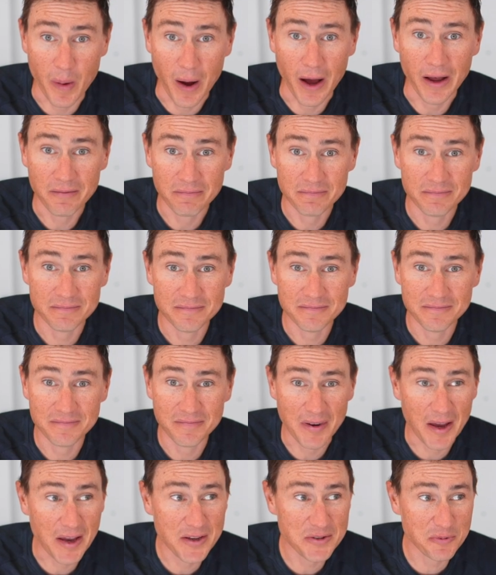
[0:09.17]
But
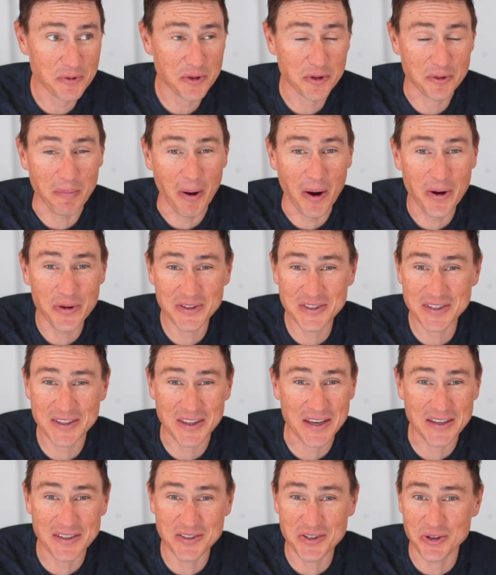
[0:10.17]
as with most
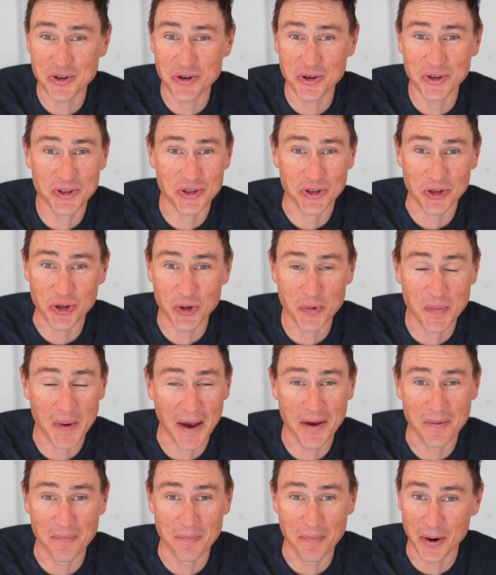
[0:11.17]
things YouTube
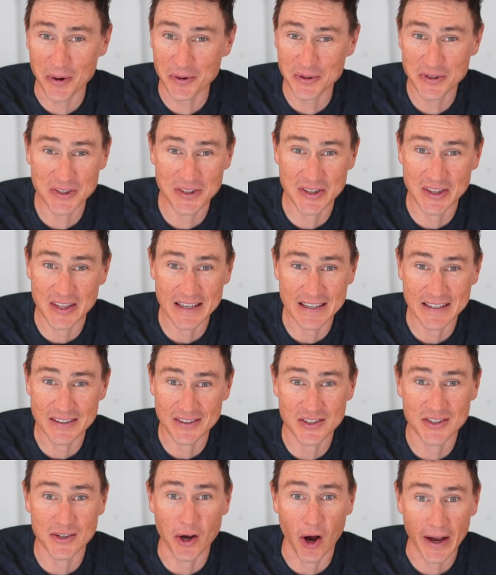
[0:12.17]
and most
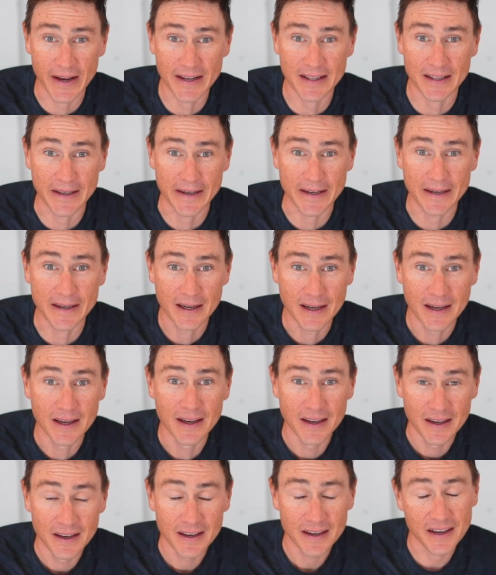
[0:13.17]
things cycling,
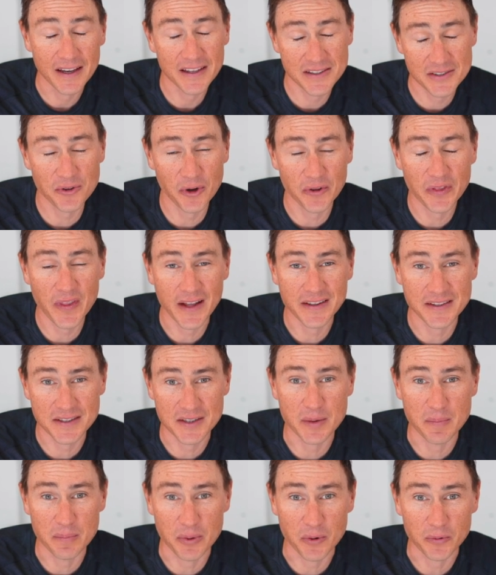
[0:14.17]
it's not that
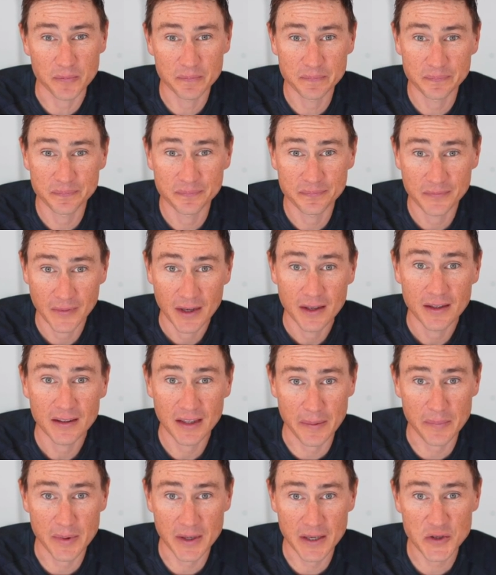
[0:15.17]
simple.
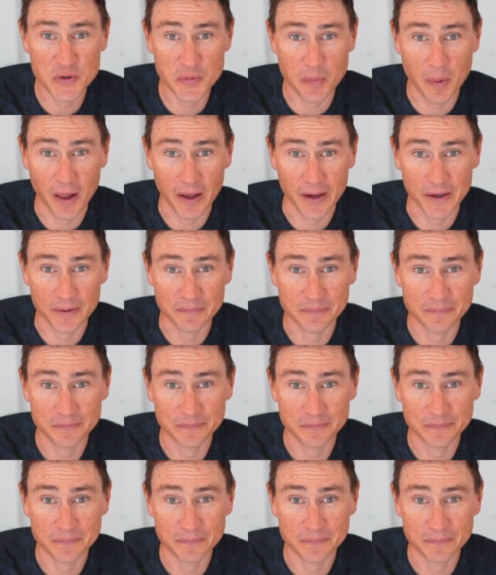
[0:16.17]
Let me explain.